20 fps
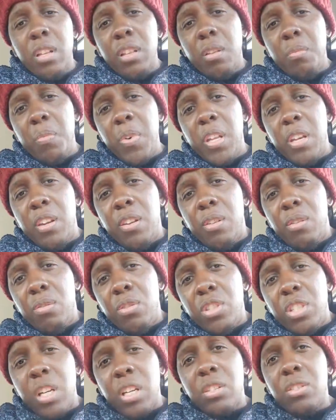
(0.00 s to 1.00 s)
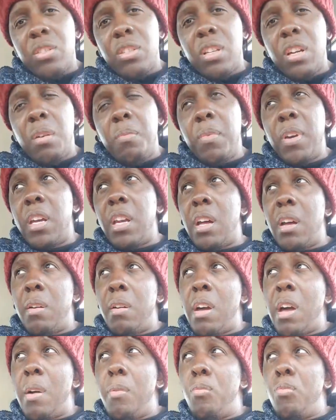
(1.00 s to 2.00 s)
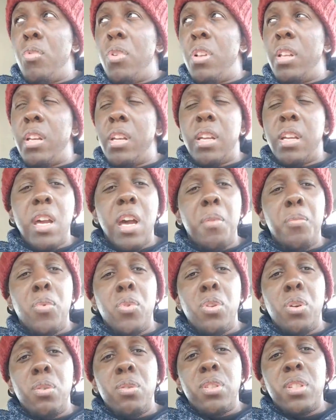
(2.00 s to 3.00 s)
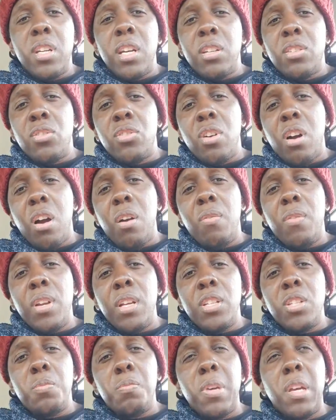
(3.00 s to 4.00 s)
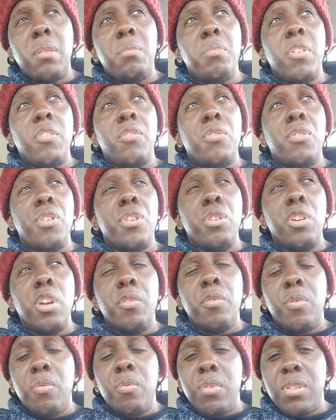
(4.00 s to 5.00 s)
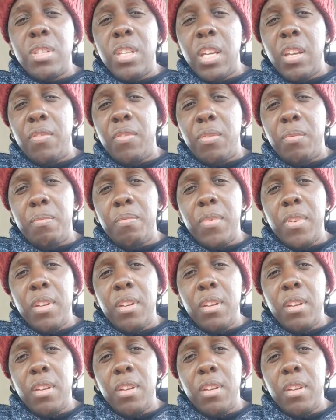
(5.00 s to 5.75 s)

The minute those checks come in, I'm willing to gamble those checks are already spent before you even receive them,